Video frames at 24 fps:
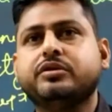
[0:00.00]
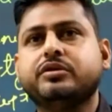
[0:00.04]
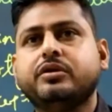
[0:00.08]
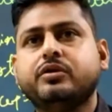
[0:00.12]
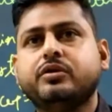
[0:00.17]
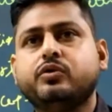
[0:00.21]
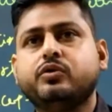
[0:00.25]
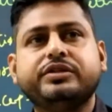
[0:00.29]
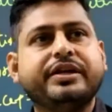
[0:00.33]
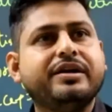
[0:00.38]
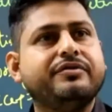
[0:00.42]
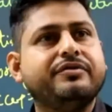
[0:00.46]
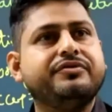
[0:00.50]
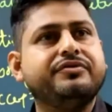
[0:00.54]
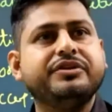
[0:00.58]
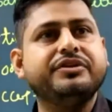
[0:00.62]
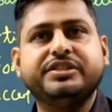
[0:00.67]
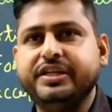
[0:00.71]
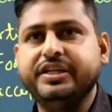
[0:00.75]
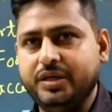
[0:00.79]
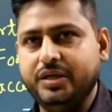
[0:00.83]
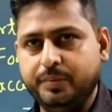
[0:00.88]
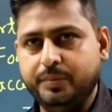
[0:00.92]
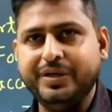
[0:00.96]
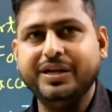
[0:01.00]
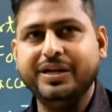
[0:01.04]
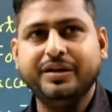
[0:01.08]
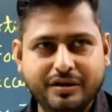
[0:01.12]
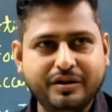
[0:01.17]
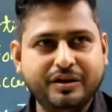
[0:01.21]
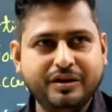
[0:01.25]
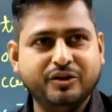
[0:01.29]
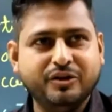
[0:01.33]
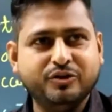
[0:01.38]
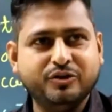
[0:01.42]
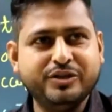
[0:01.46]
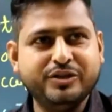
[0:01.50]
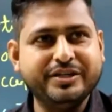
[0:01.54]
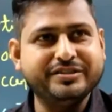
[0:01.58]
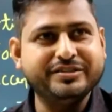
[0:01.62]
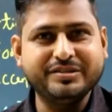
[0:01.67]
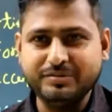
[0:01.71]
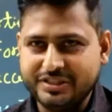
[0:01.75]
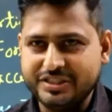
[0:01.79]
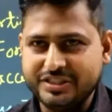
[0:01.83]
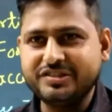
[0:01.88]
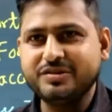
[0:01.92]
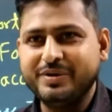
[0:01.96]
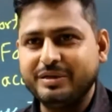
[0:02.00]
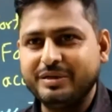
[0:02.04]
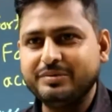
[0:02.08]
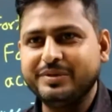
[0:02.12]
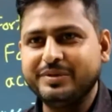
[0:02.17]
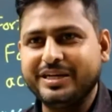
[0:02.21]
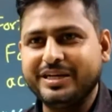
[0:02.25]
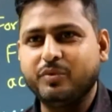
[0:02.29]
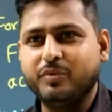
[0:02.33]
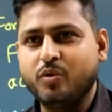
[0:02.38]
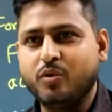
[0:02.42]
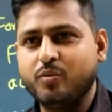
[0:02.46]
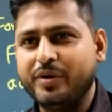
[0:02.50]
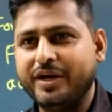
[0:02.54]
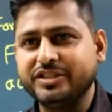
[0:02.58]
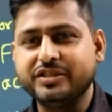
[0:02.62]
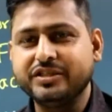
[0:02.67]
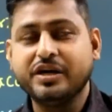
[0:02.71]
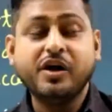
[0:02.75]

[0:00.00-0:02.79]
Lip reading: to send a phishing email, so that system has been compromised.